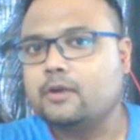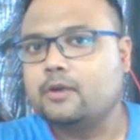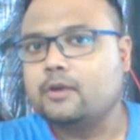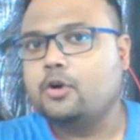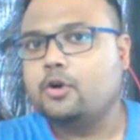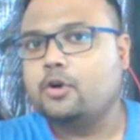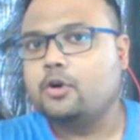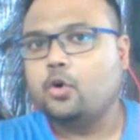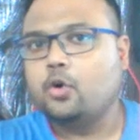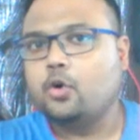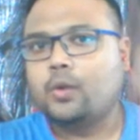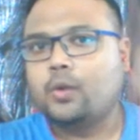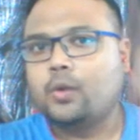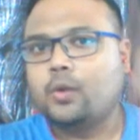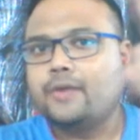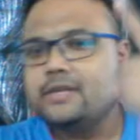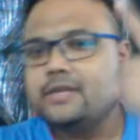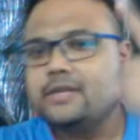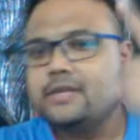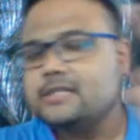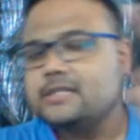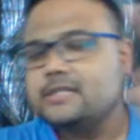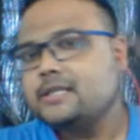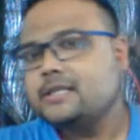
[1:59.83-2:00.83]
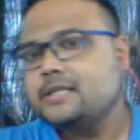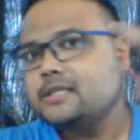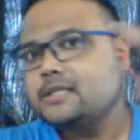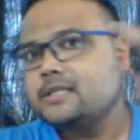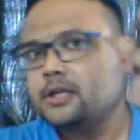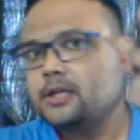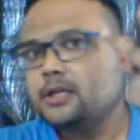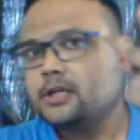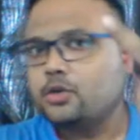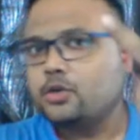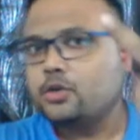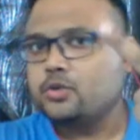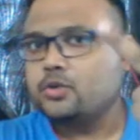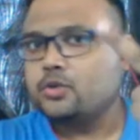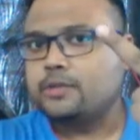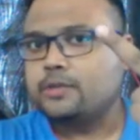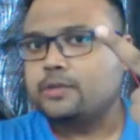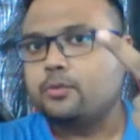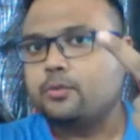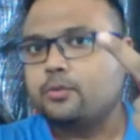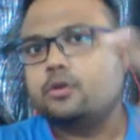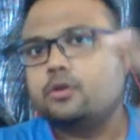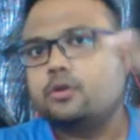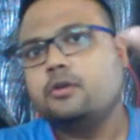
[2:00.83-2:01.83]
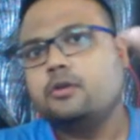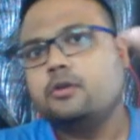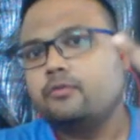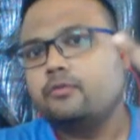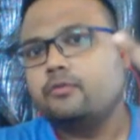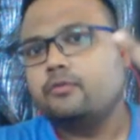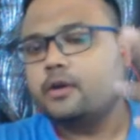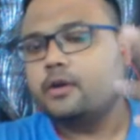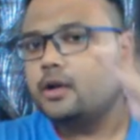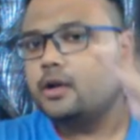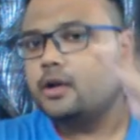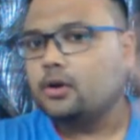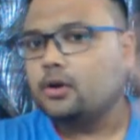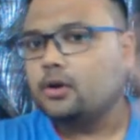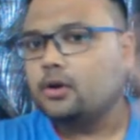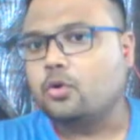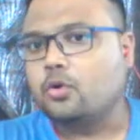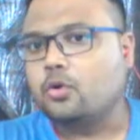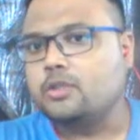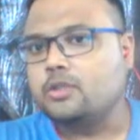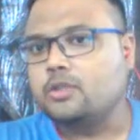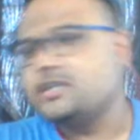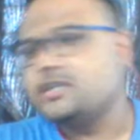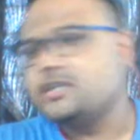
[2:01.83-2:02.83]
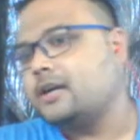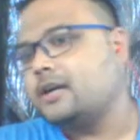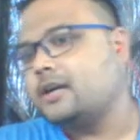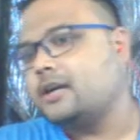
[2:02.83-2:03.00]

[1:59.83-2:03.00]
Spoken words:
One resistance, two support for the gold chart.